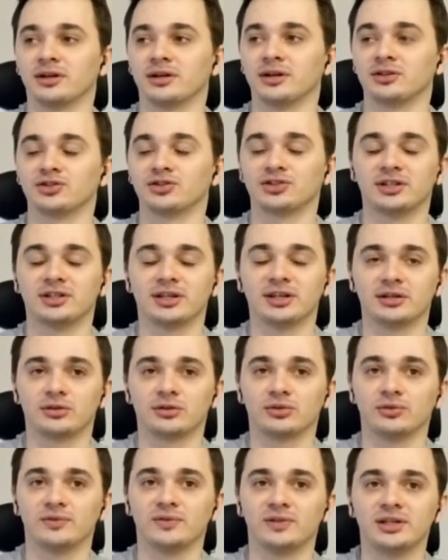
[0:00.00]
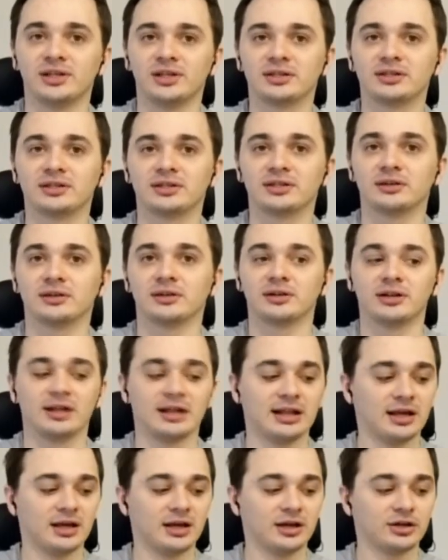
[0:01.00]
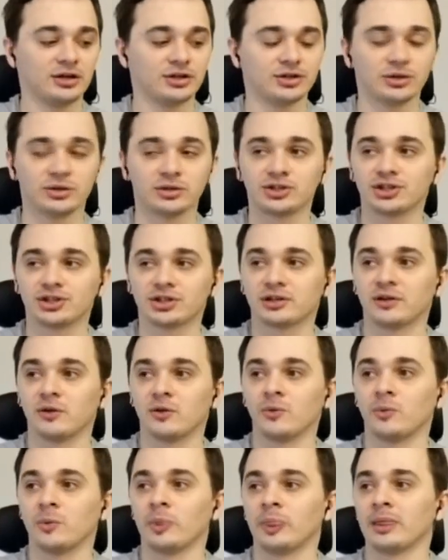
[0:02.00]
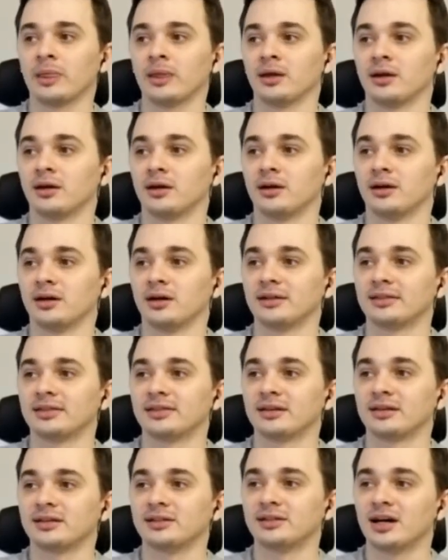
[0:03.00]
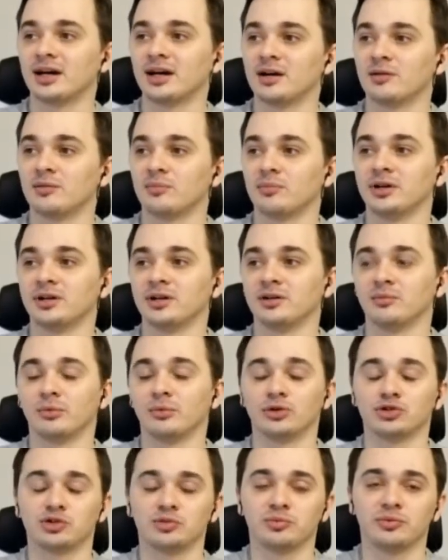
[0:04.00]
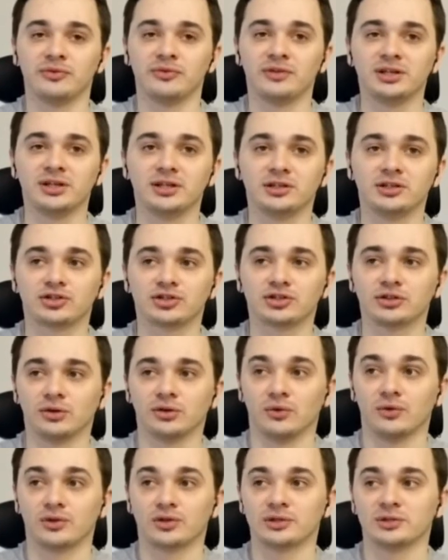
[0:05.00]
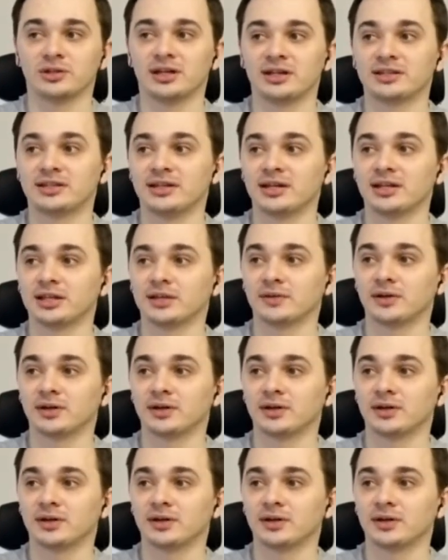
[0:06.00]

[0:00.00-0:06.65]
if you respond to this challenge with the right response, the one expected by the meter,